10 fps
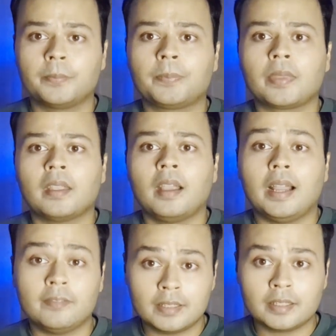I will
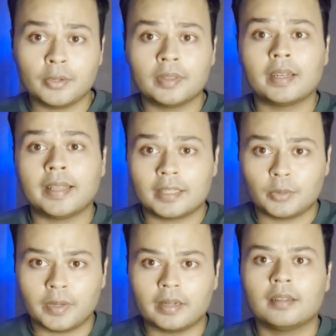see you in the next one.
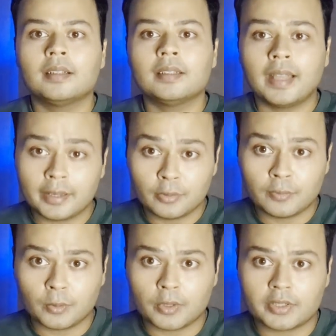Thank you for
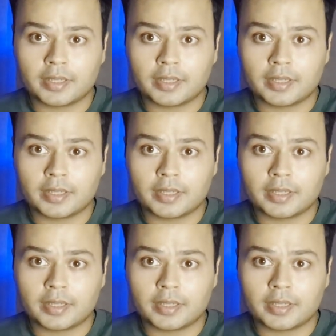watching.